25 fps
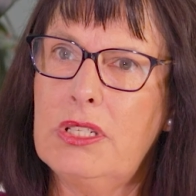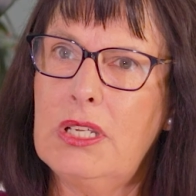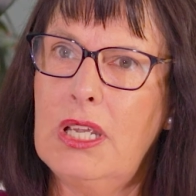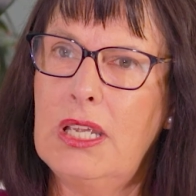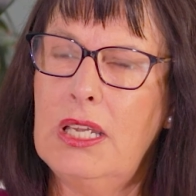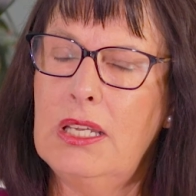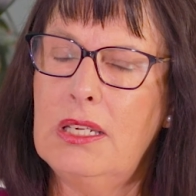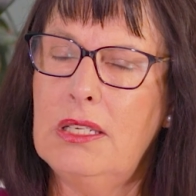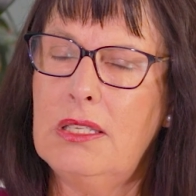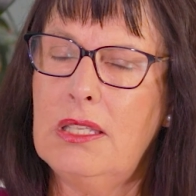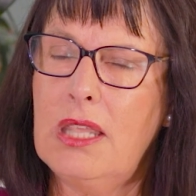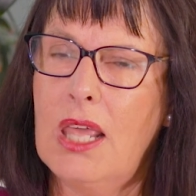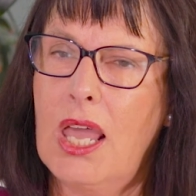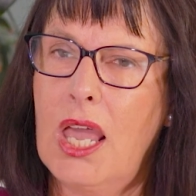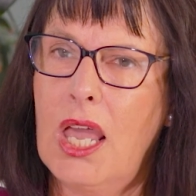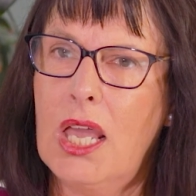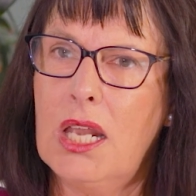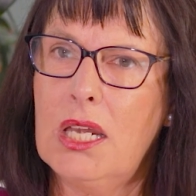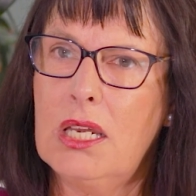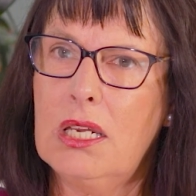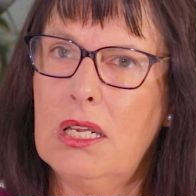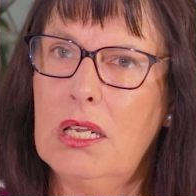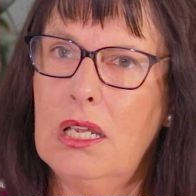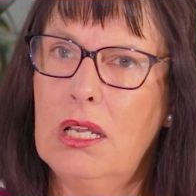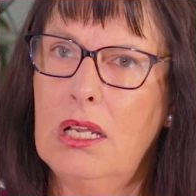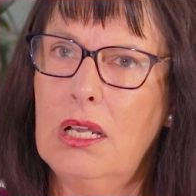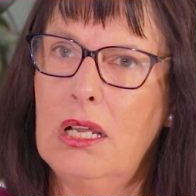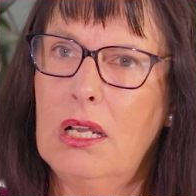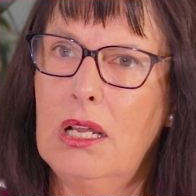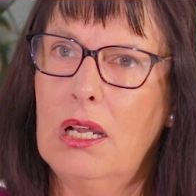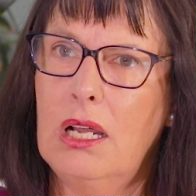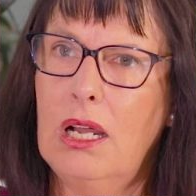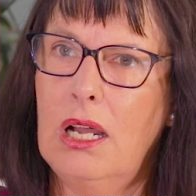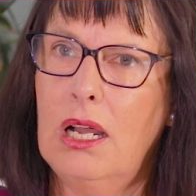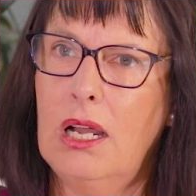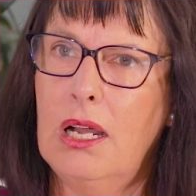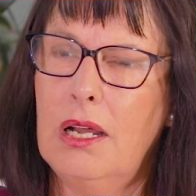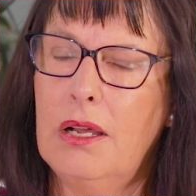is that
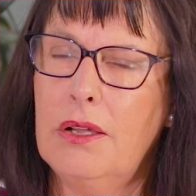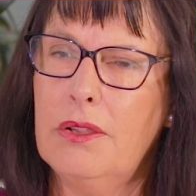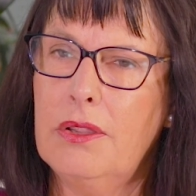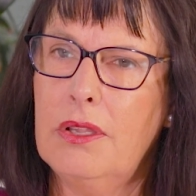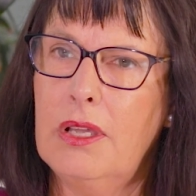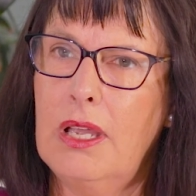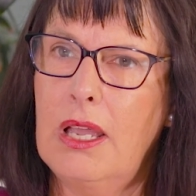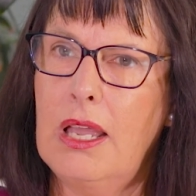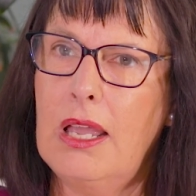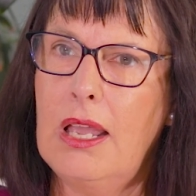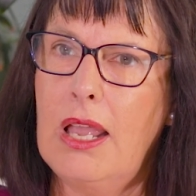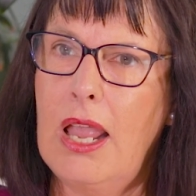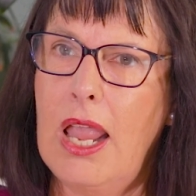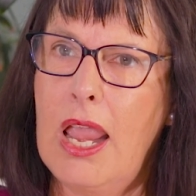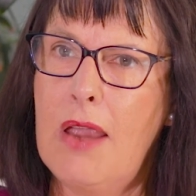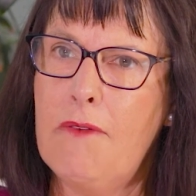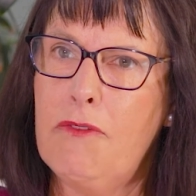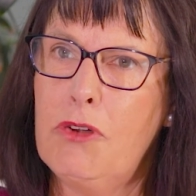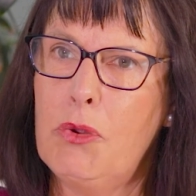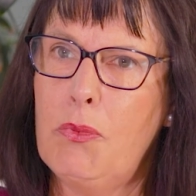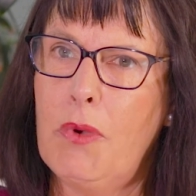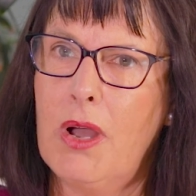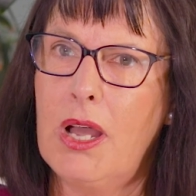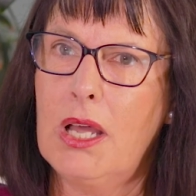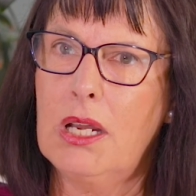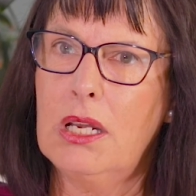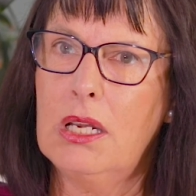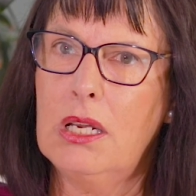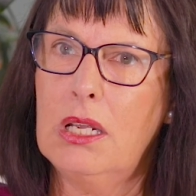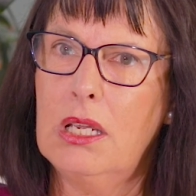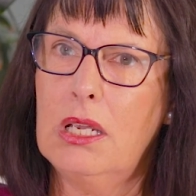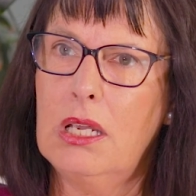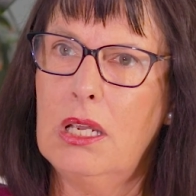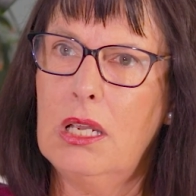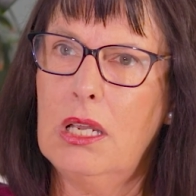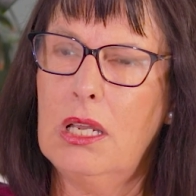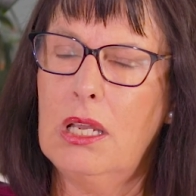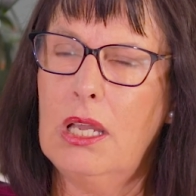everyone,
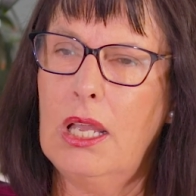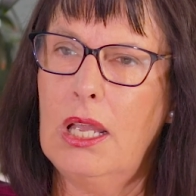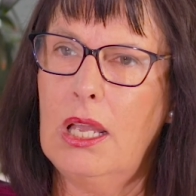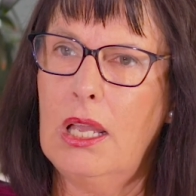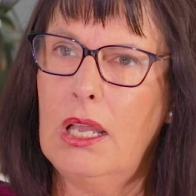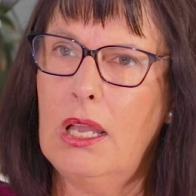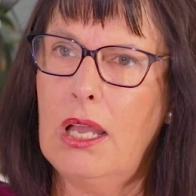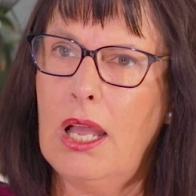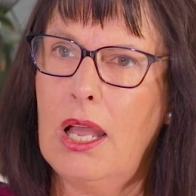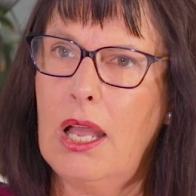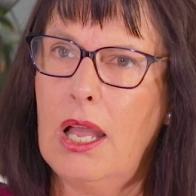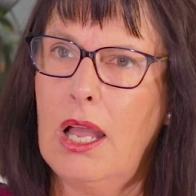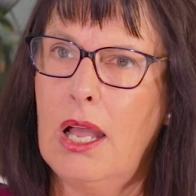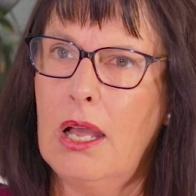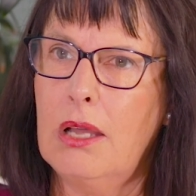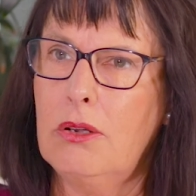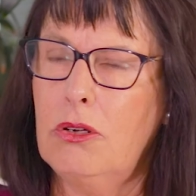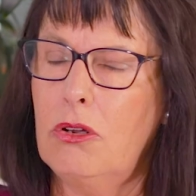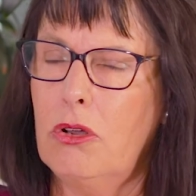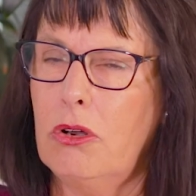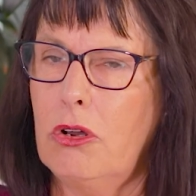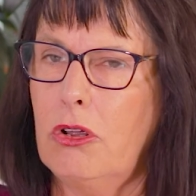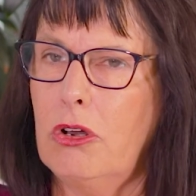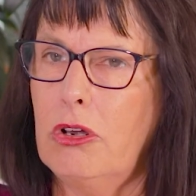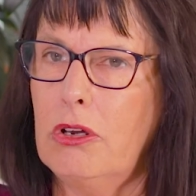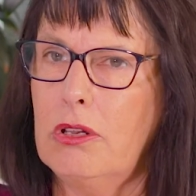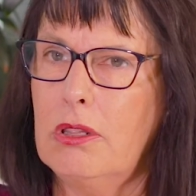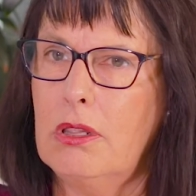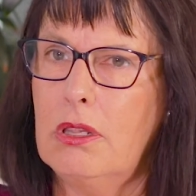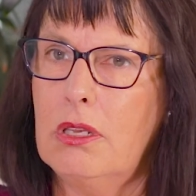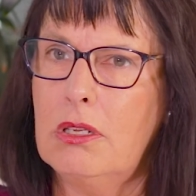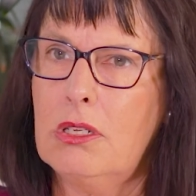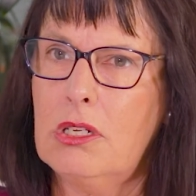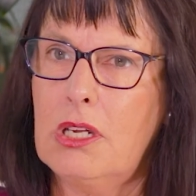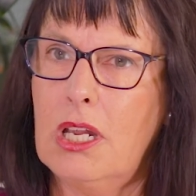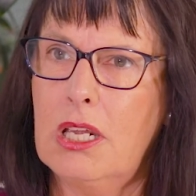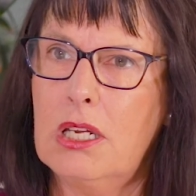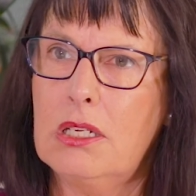not only
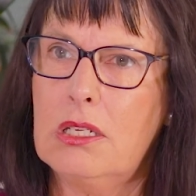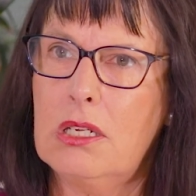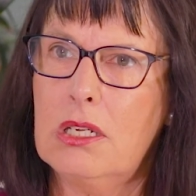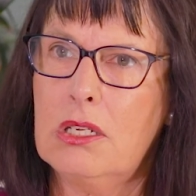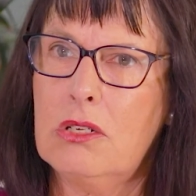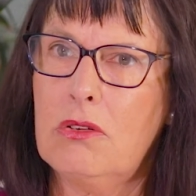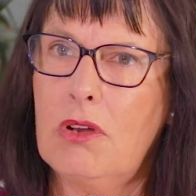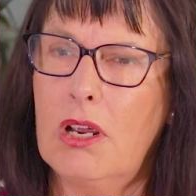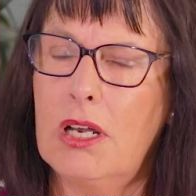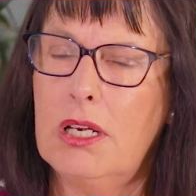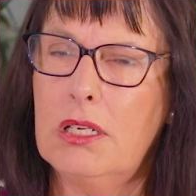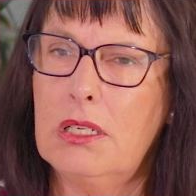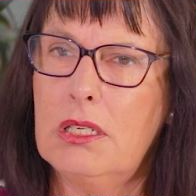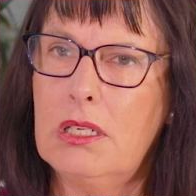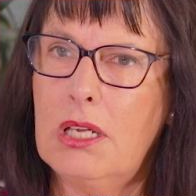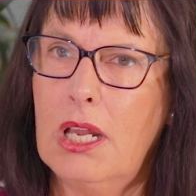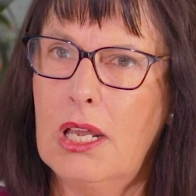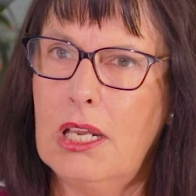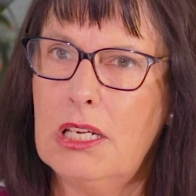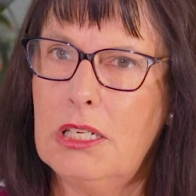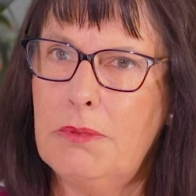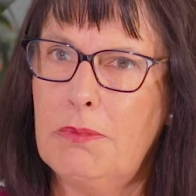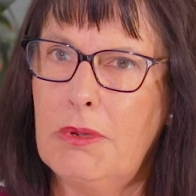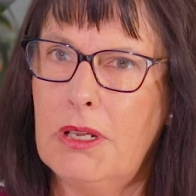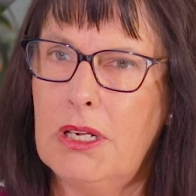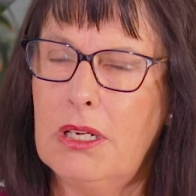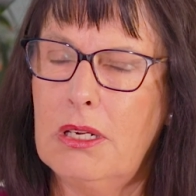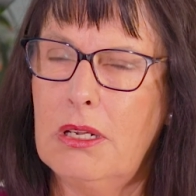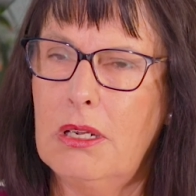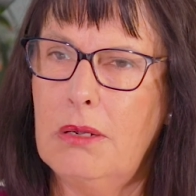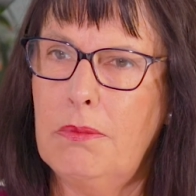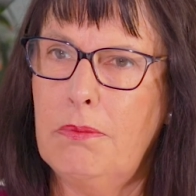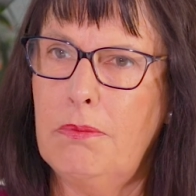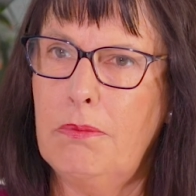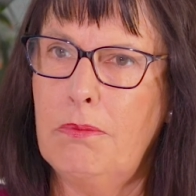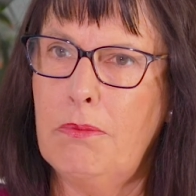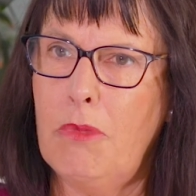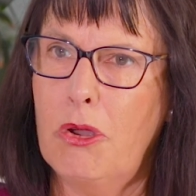states, Australian states, but
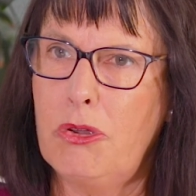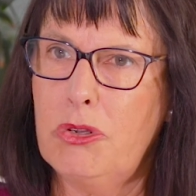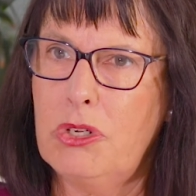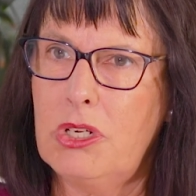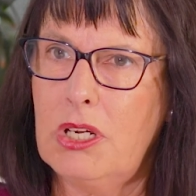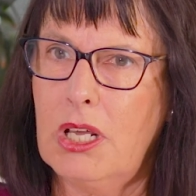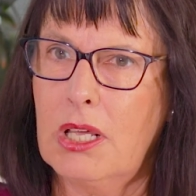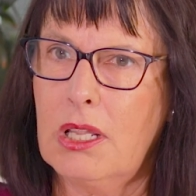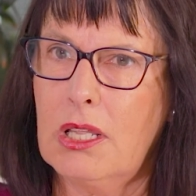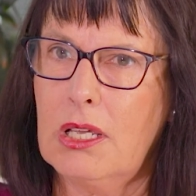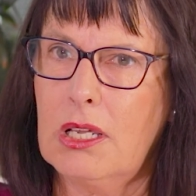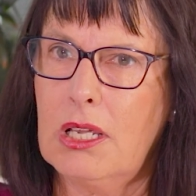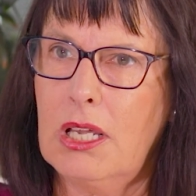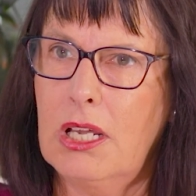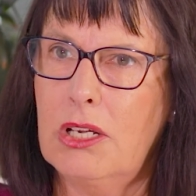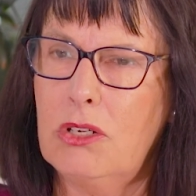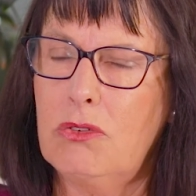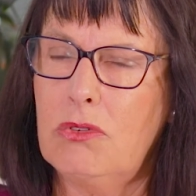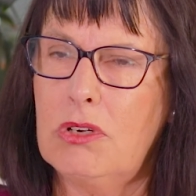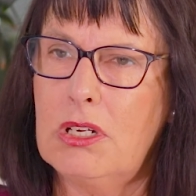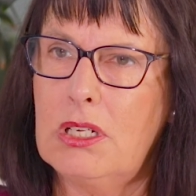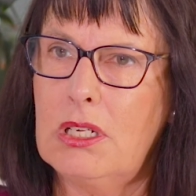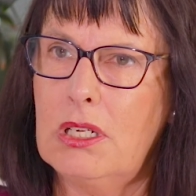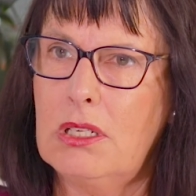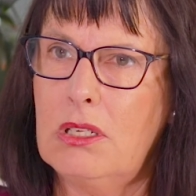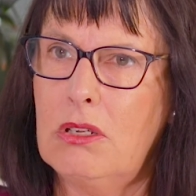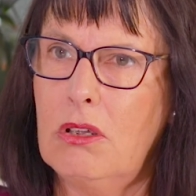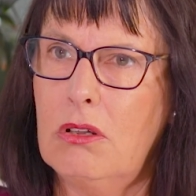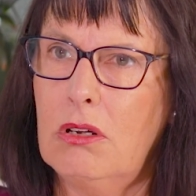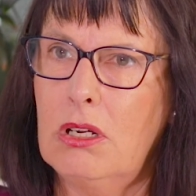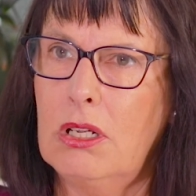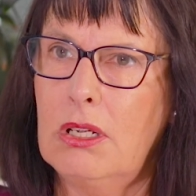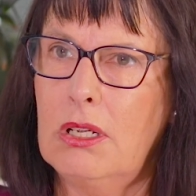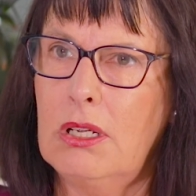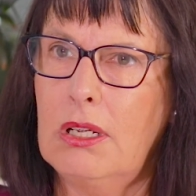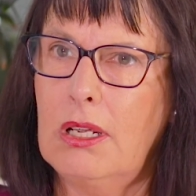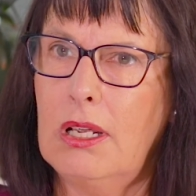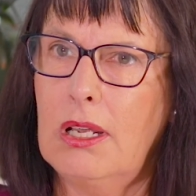most other countries and
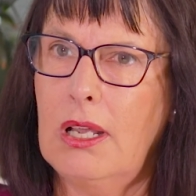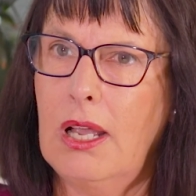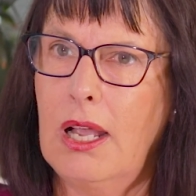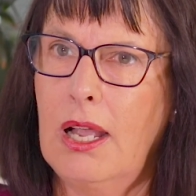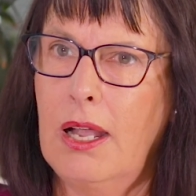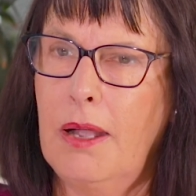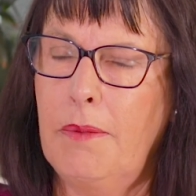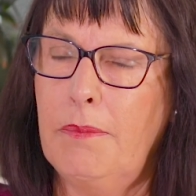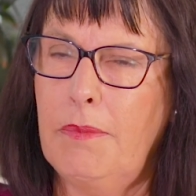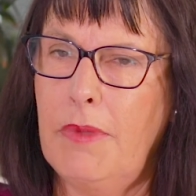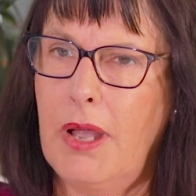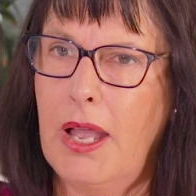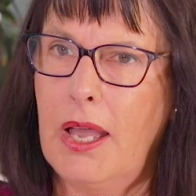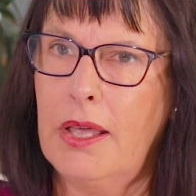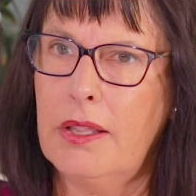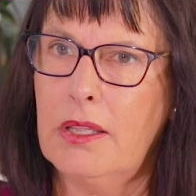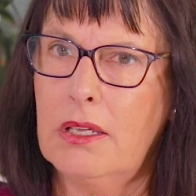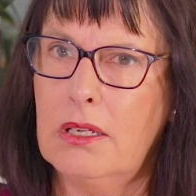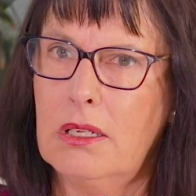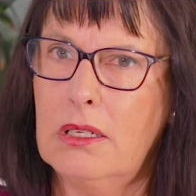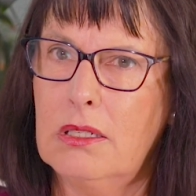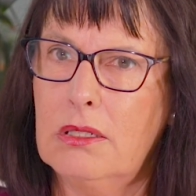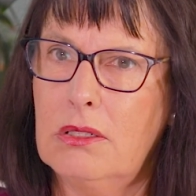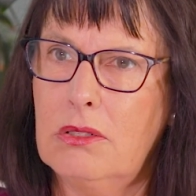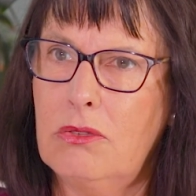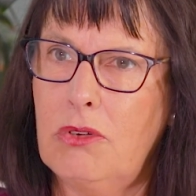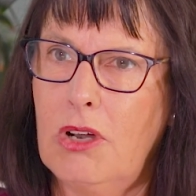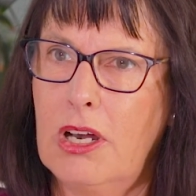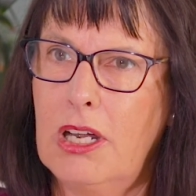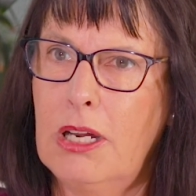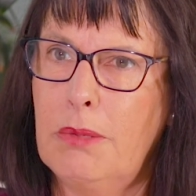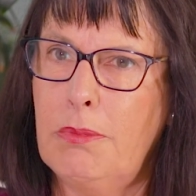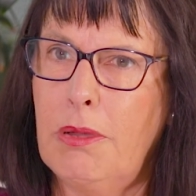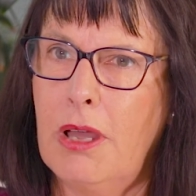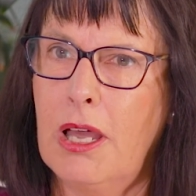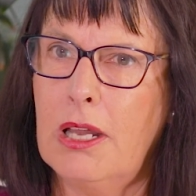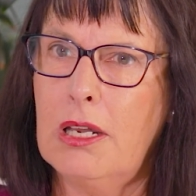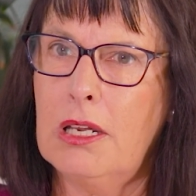certainly other
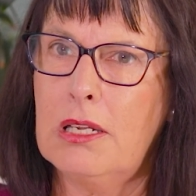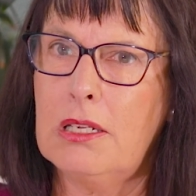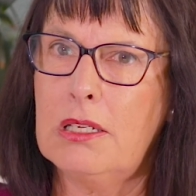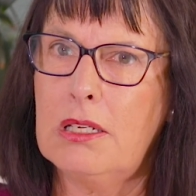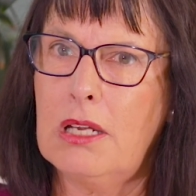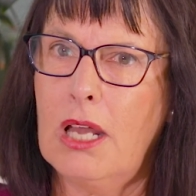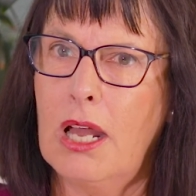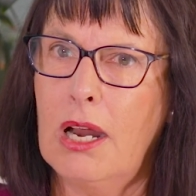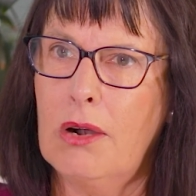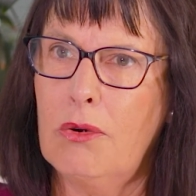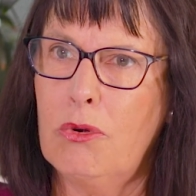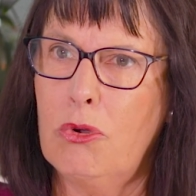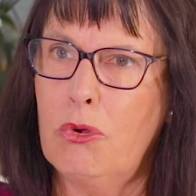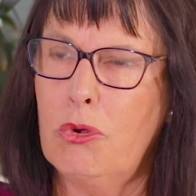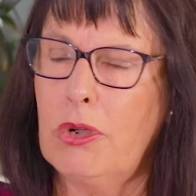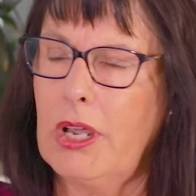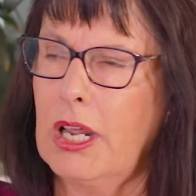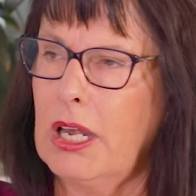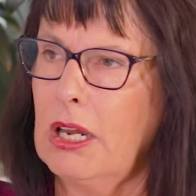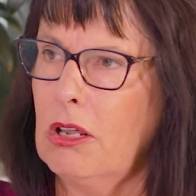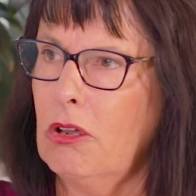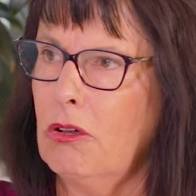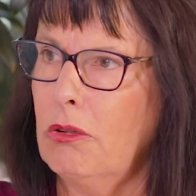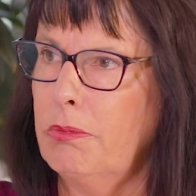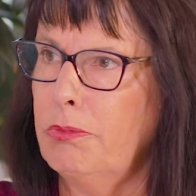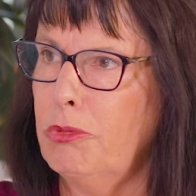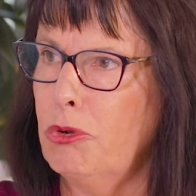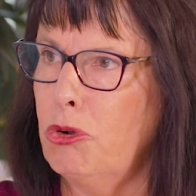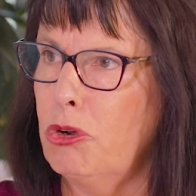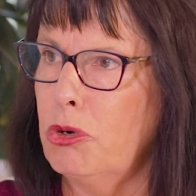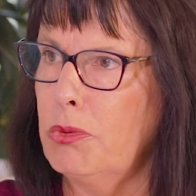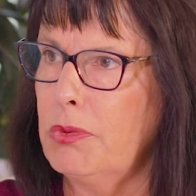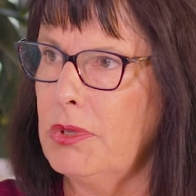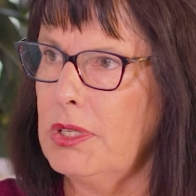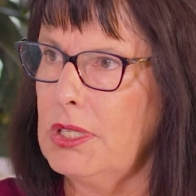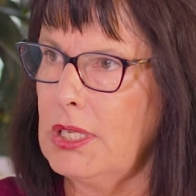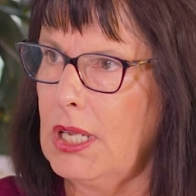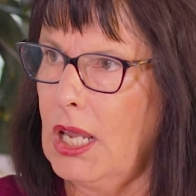trading partners are all getting on
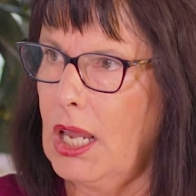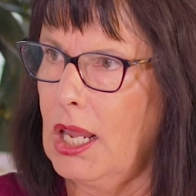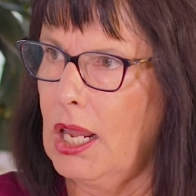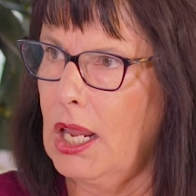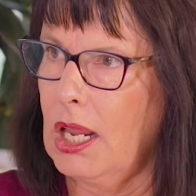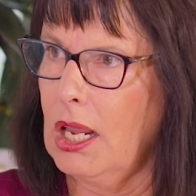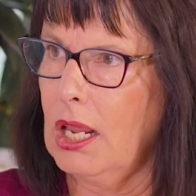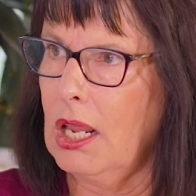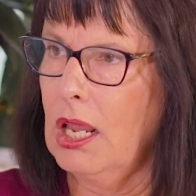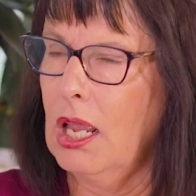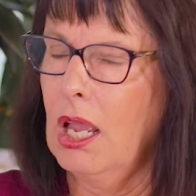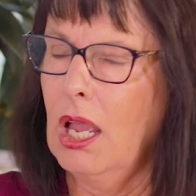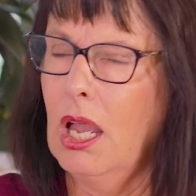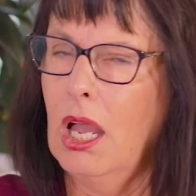board with saying